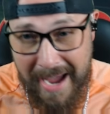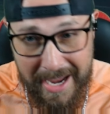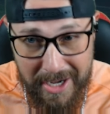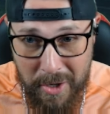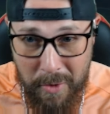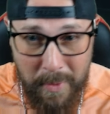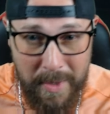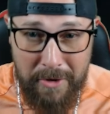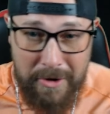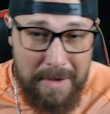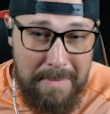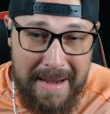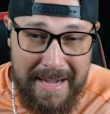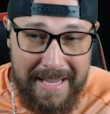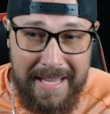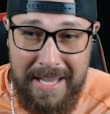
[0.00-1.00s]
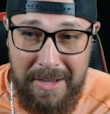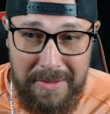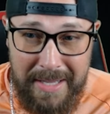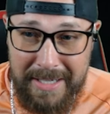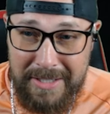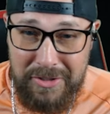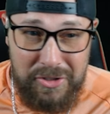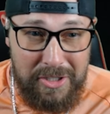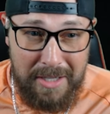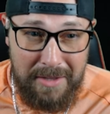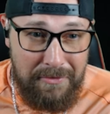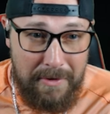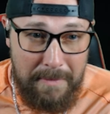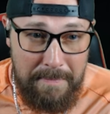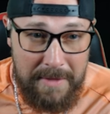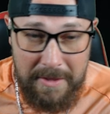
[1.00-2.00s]
I know we already made a killing just
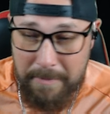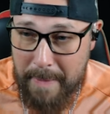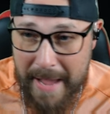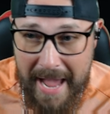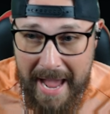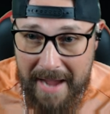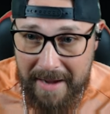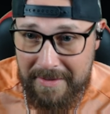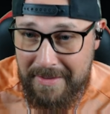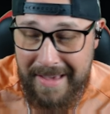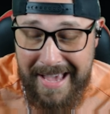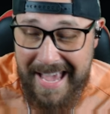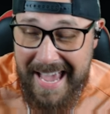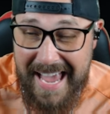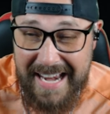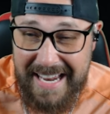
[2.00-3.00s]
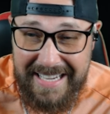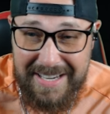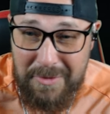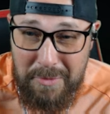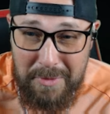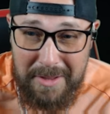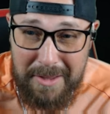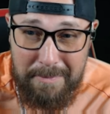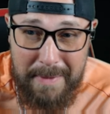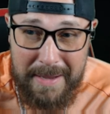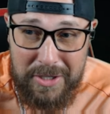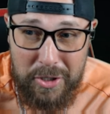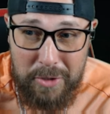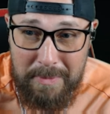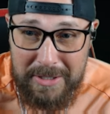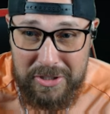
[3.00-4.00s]
from these packs, and I didn't really spend
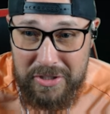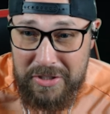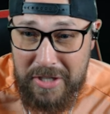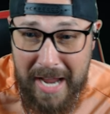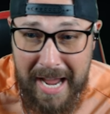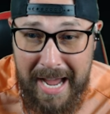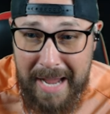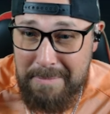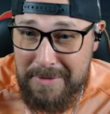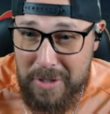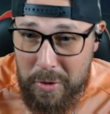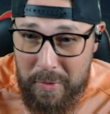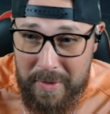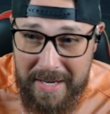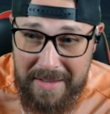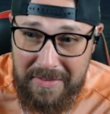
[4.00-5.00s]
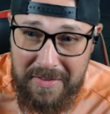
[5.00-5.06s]
too much time doing it.